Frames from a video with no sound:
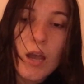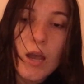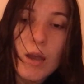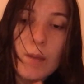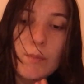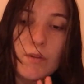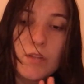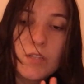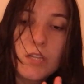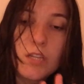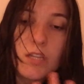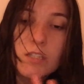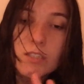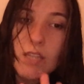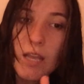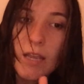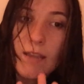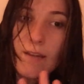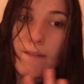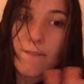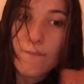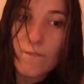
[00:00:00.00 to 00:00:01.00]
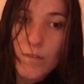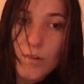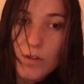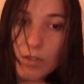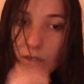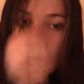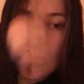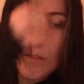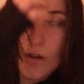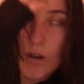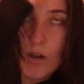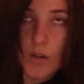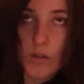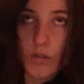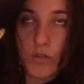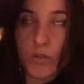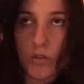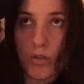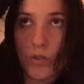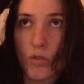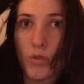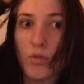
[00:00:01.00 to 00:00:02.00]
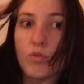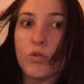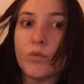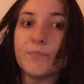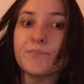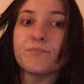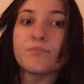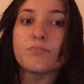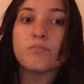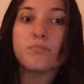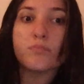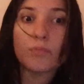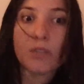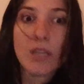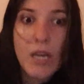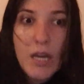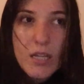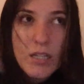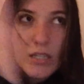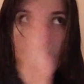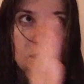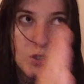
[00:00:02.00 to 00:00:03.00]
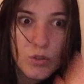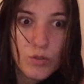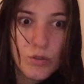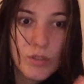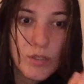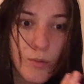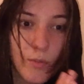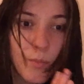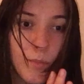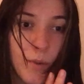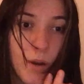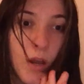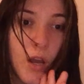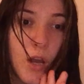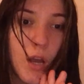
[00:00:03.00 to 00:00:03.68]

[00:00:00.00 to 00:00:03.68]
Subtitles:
I'm going to take a second, first of all, to do some